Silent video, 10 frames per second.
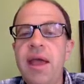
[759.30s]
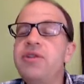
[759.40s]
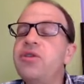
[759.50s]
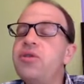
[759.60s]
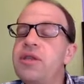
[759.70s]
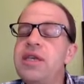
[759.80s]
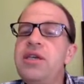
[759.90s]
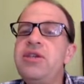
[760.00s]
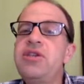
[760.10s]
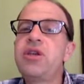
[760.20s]
And so
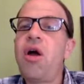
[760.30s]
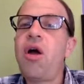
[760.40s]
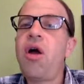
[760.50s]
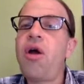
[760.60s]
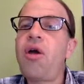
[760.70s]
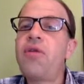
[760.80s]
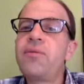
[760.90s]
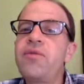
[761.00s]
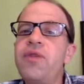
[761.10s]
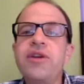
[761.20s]
these are
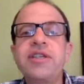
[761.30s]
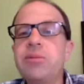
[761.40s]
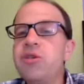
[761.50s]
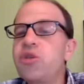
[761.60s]
very similar